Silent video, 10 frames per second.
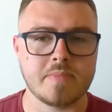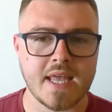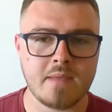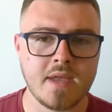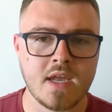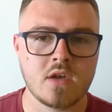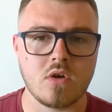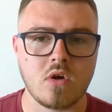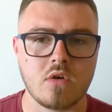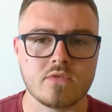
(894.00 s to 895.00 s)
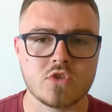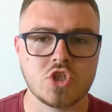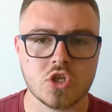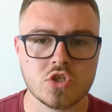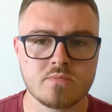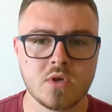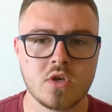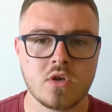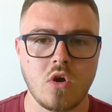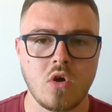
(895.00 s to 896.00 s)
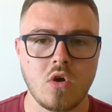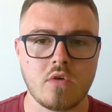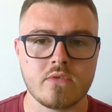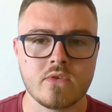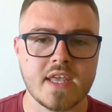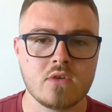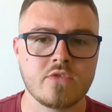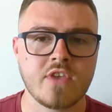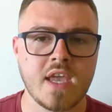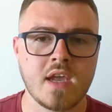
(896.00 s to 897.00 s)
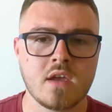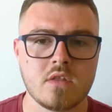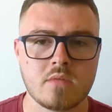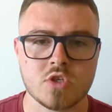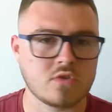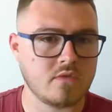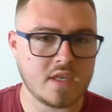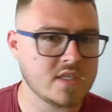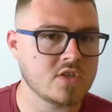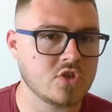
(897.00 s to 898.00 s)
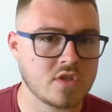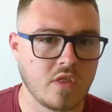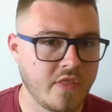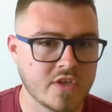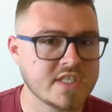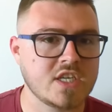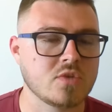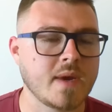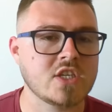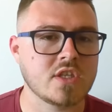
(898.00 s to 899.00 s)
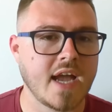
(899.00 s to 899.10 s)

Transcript: blaming, of judgment, of guilting. This is just the situation that